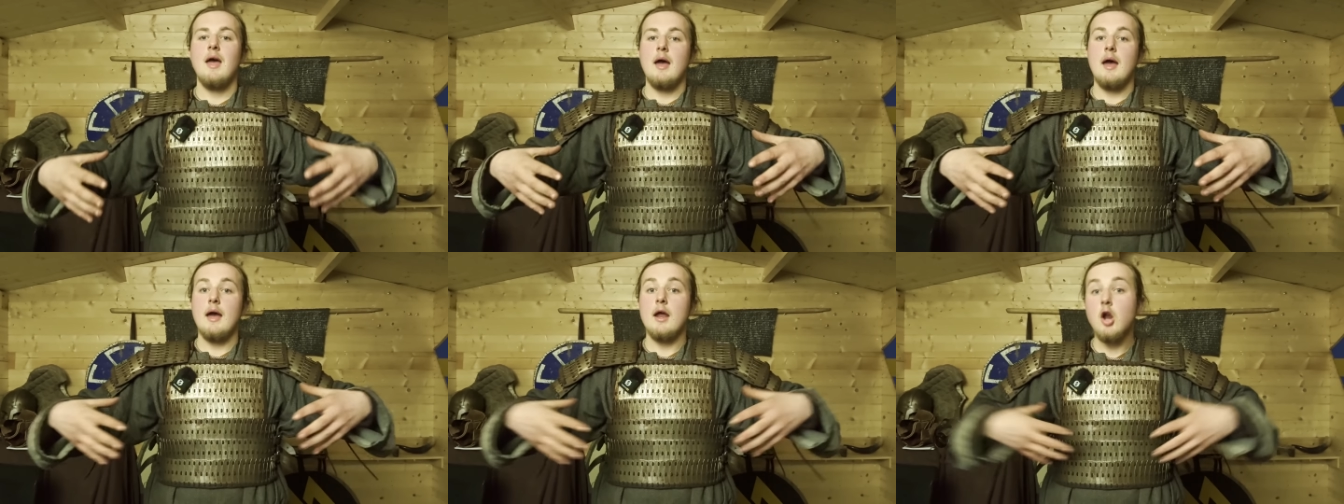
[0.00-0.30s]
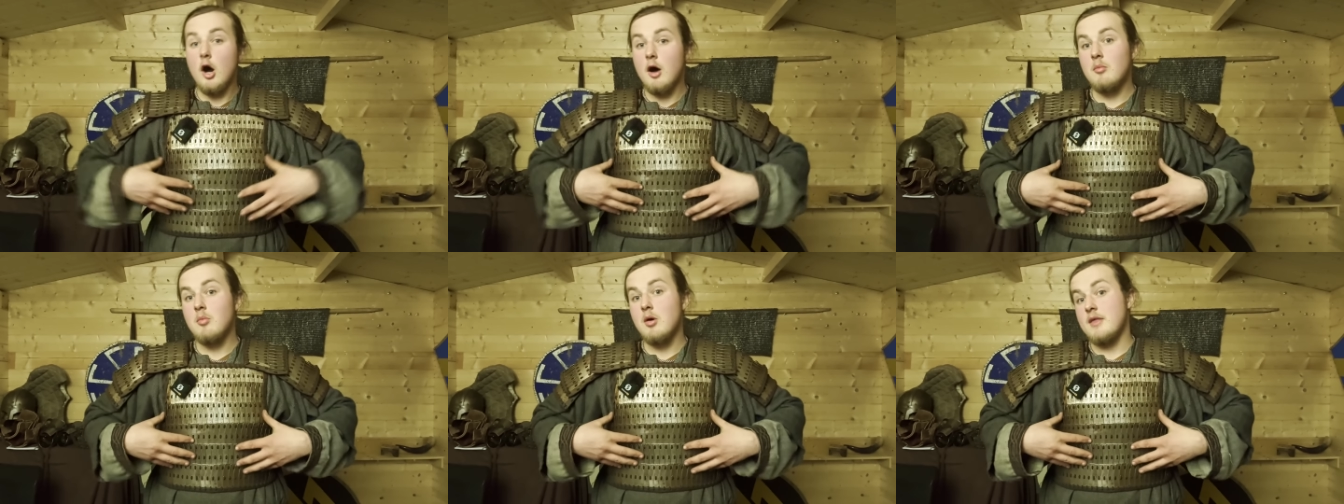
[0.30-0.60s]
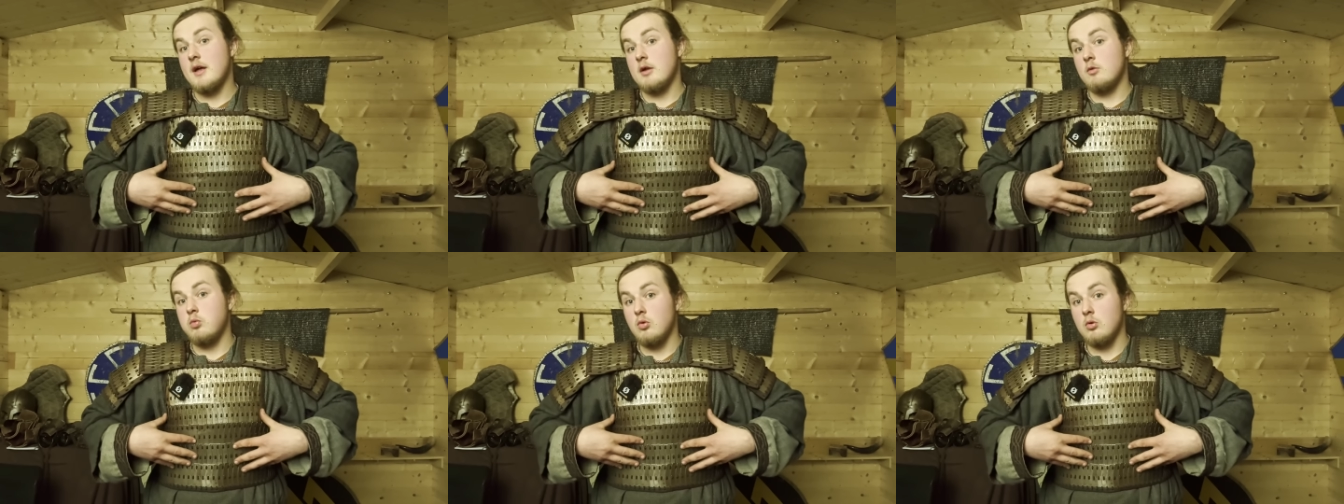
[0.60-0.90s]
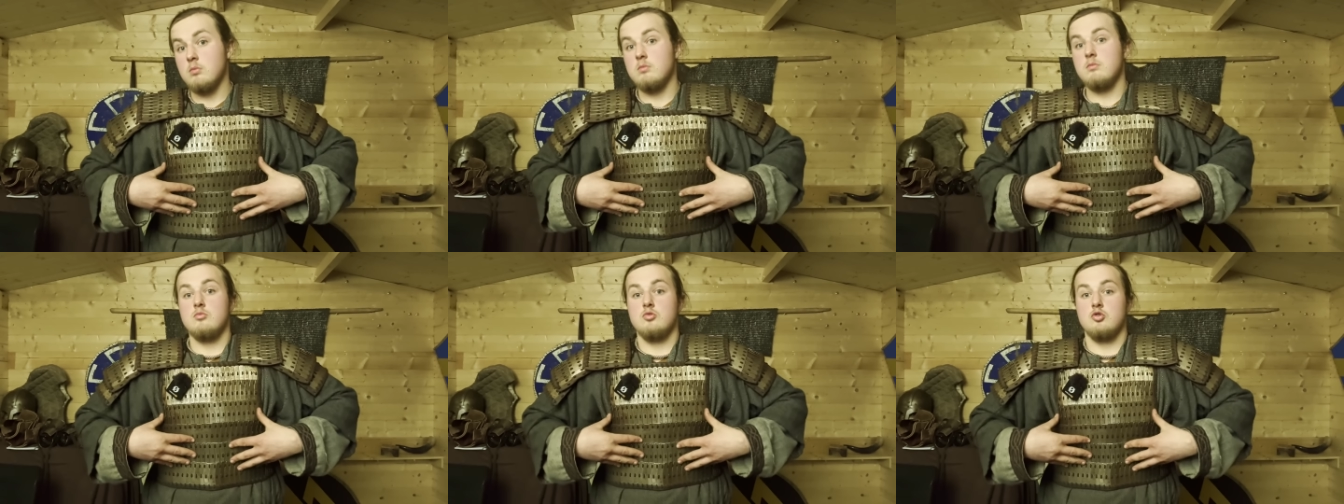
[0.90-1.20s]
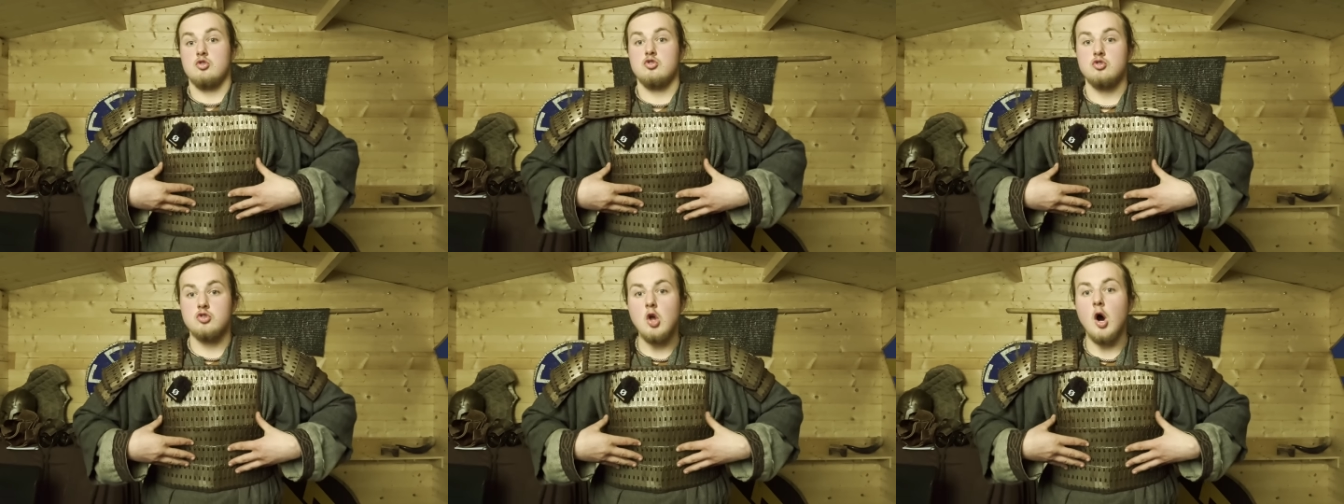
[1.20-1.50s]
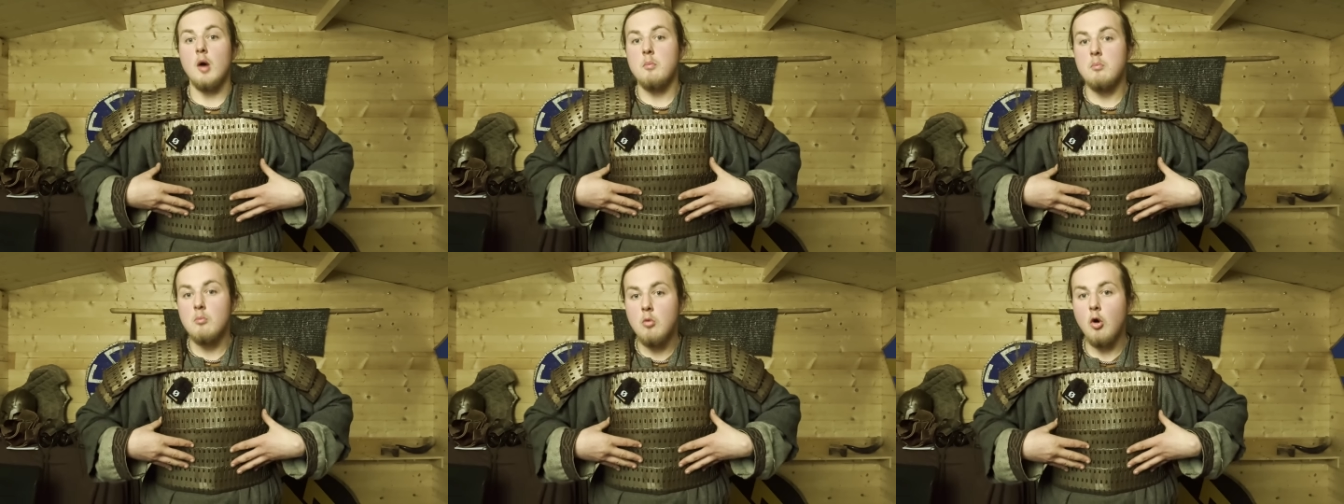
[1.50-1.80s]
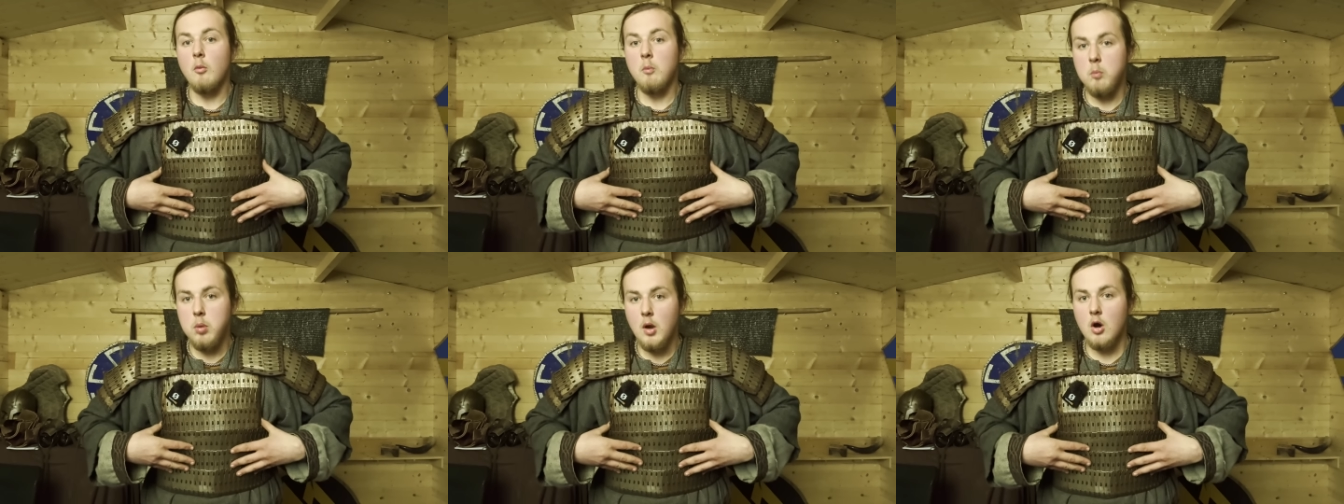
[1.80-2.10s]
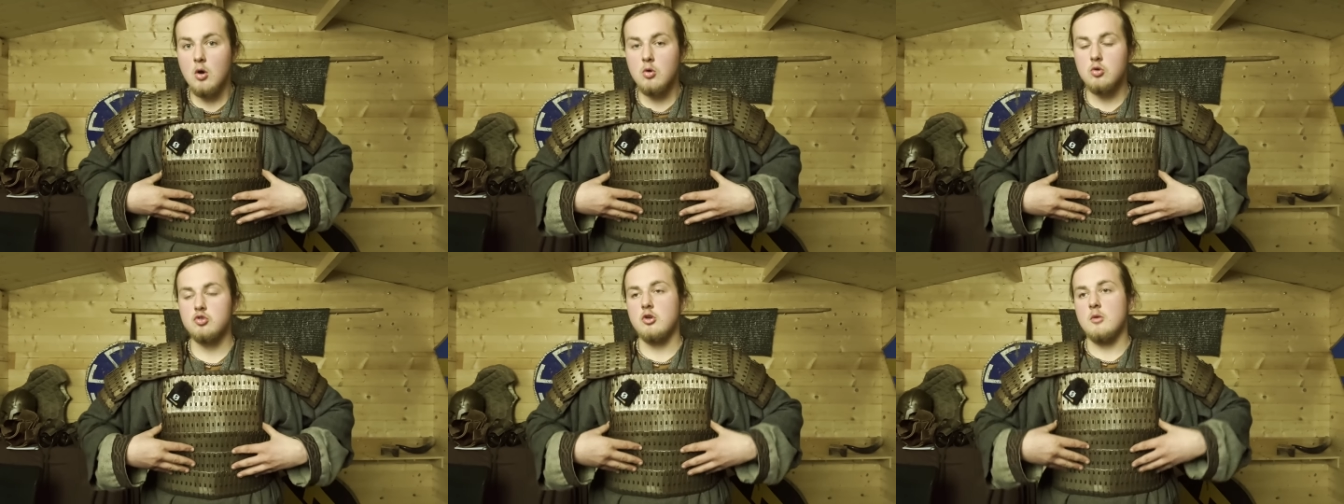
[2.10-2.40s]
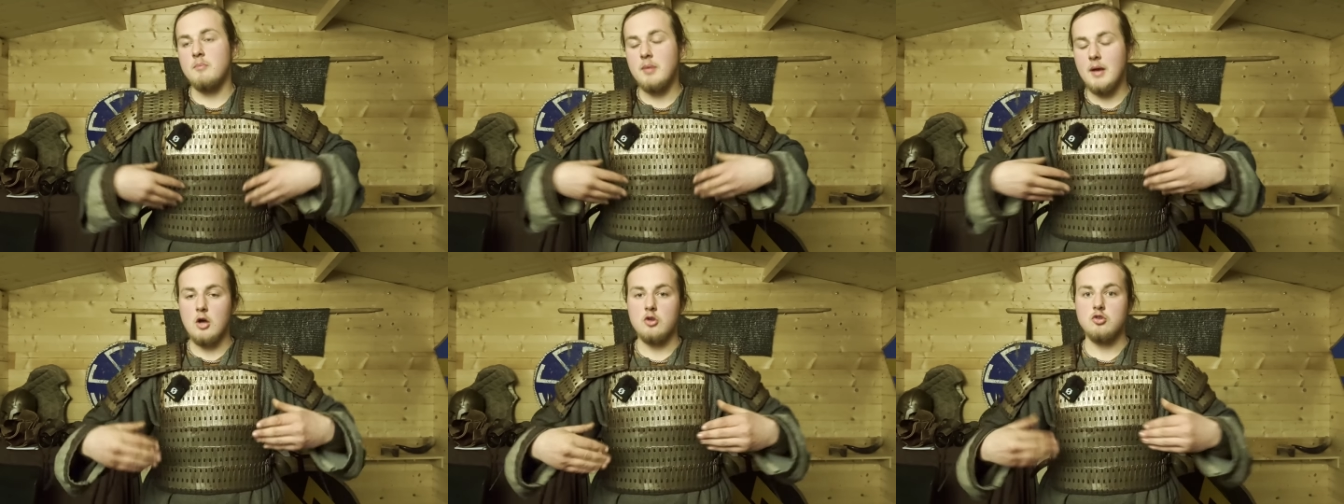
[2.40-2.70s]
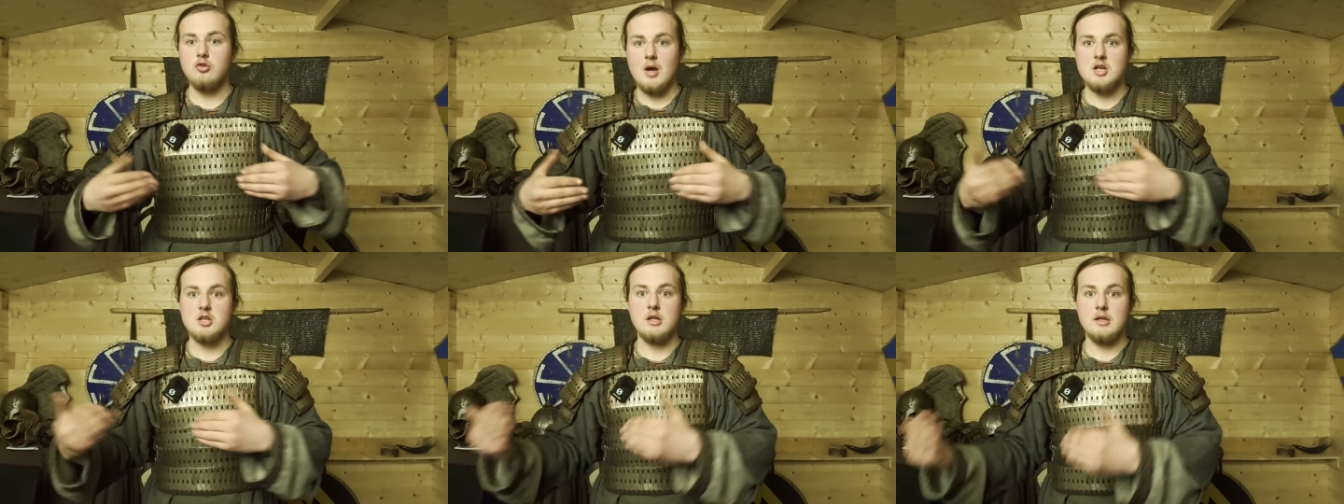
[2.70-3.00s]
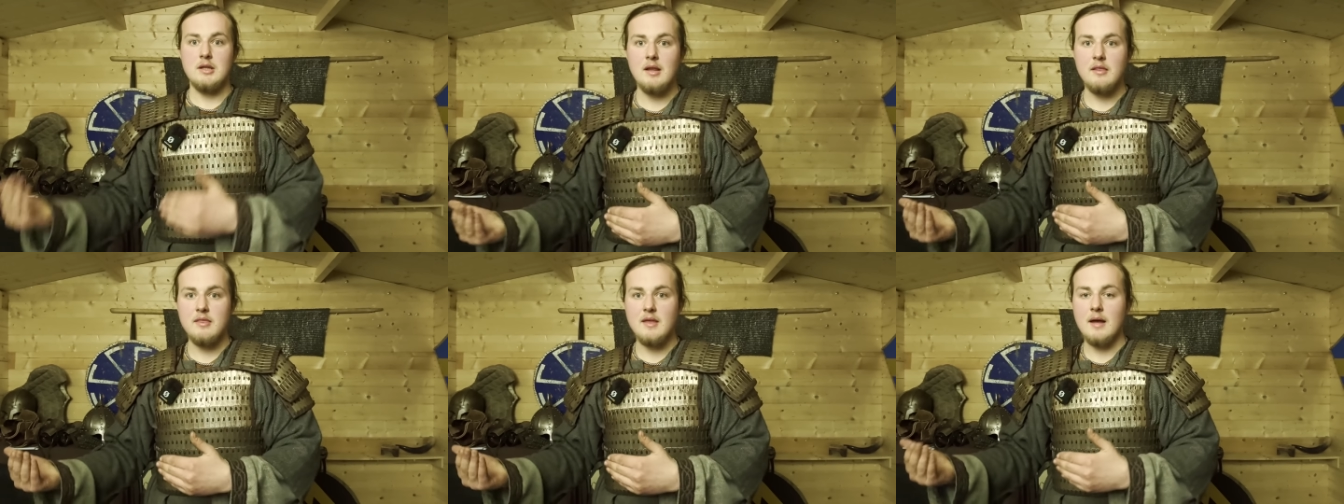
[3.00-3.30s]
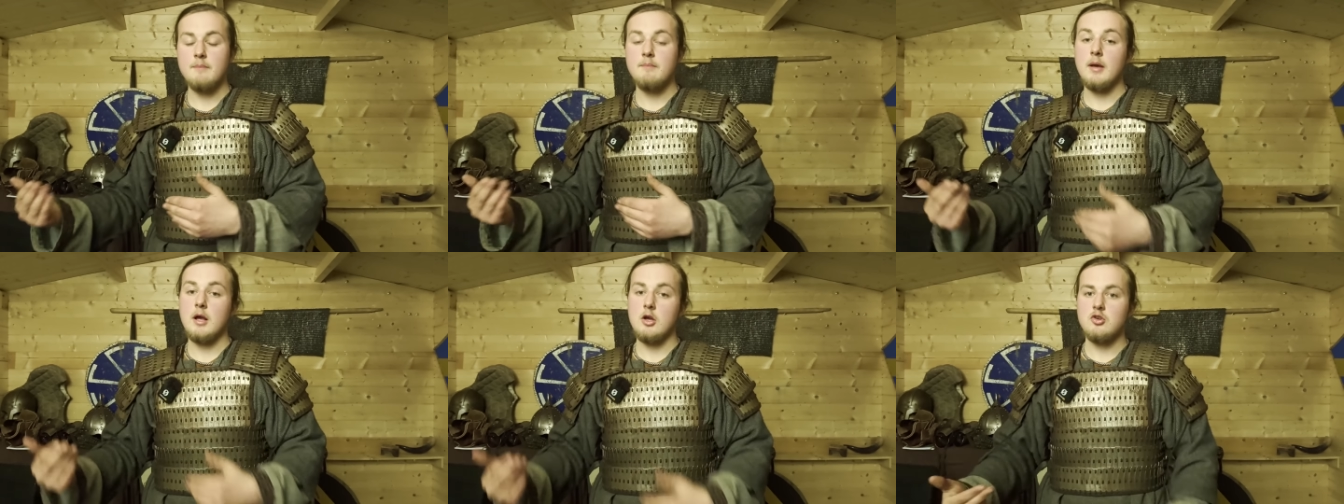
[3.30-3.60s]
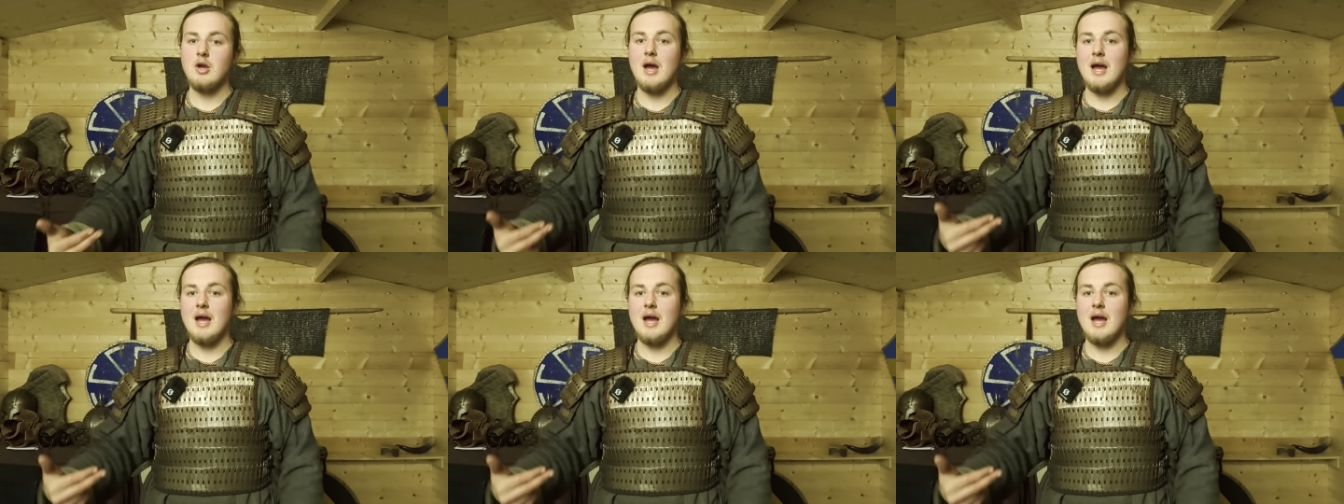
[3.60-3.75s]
an armor that will stop more blows, because you actually need that, because